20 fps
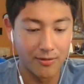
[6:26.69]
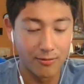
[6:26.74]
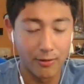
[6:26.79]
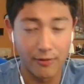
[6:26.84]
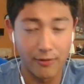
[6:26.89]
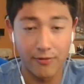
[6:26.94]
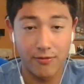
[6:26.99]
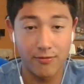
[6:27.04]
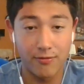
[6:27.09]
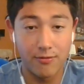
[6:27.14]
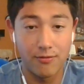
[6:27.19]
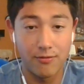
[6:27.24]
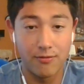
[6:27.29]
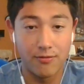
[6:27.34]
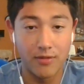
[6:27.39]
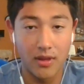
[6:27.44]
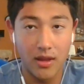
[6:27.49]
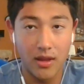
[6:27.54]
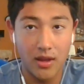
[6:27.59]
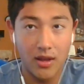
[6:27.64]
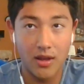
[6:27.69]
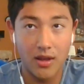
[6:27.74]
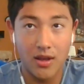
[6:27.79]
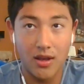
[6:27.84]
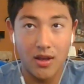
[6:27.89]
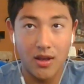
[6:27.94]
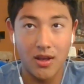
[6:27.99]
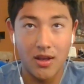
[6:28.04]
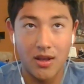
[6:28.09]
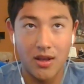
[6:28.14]
with
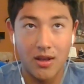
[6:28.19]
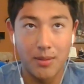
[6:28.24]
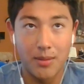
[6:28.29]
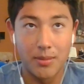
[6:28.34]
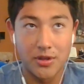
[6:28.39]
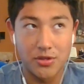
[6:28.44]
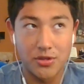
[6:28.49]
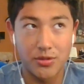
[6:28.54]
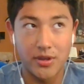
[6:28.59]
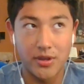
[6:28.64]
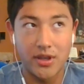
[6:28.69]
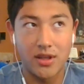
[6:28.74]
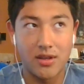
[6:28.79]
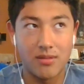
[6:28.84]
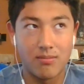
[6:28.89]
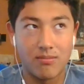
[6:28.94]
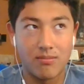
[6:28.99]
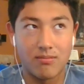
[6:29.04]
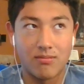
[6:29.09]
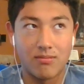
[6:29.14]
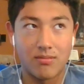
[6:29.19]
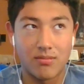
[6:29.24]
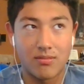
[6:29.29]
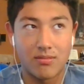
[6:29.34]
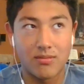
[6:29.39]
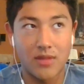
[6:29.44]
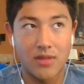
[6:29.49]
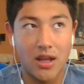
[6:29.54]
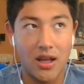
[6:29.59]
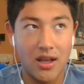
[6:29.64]
between
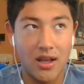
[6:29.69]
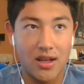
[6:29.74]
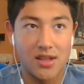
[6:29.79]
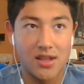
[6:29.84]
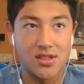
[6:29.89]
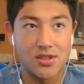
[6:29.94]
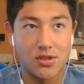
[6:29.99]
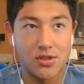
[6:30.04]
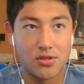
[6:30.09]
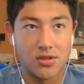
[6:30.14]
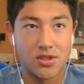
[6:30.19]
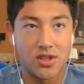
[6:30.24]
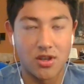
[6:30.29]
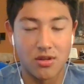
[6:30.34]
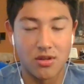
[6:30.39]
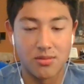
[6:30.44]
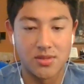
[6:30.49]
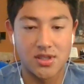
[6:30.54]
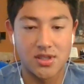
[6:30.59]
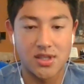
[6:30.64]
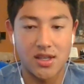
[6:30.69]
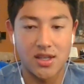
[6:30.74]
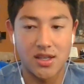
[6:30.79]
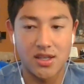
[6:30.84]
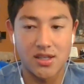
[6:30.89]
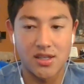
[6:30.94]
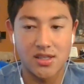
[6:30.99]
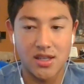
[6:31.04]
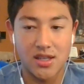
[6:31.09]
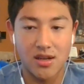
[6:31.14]
hostels,
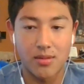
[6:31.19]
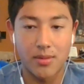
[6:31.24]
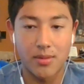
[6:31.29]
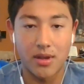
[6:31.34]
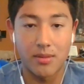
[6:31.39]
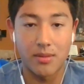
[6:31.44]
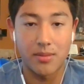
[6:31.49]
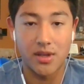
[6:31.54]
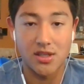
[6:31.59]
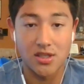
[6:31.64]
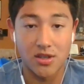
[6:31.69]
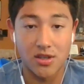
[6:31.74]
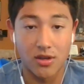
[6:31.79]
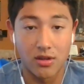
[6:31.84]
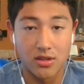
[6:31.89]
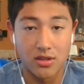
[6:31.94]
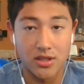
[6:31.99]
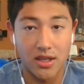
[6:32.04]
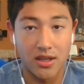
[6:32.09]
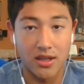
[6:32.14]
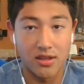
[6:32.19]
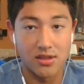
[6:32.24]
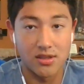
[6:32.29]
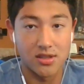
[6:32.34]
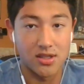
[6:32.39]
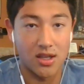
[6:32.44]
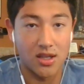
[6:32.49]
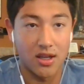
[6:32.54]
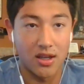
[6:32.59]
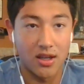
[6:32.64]
homestays, Airbnbs, and
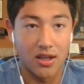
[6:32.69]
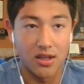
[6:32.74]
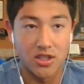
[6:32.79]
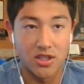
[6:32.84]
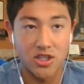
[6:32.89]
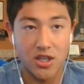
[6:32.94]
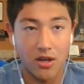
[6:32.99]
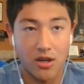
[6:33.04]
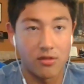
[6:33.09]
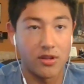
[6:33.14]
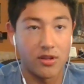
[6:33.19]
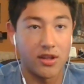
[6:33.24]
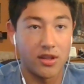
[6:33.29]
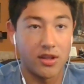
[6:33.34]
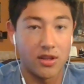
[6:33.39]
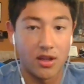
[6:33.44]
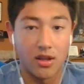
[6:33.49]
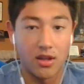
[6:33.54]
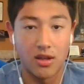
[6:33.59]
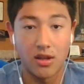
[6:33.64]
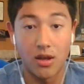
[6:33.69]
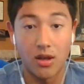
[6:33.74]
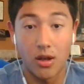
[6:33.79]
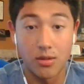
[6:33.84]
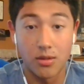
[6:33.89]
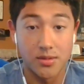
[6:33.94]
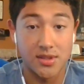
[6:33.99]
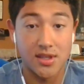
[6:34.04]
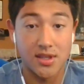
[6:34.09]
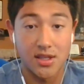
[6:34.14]
hotels, generally the
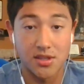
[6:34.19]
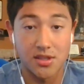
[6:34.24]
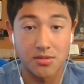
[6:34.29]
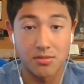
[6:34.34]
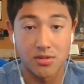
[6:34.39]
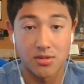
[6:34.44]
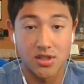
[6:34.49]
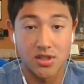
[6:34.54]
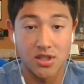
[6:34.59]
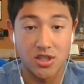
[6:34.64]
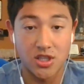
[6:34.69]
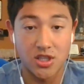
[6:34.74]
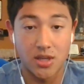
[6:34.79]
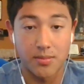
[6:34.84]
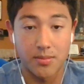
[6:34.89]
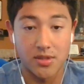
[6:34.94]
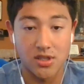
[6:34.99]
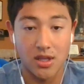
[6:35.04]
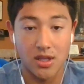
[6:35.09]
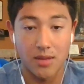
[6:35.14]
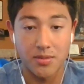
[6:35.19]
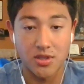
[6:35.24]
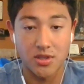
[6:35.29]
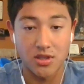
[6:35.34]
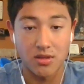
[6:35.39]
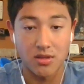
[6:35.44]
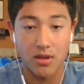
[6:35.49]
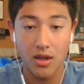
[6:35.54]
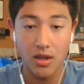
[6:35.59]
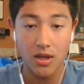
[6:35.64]
homestays was the cheapest
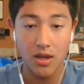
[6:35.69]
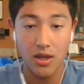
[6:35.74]
option.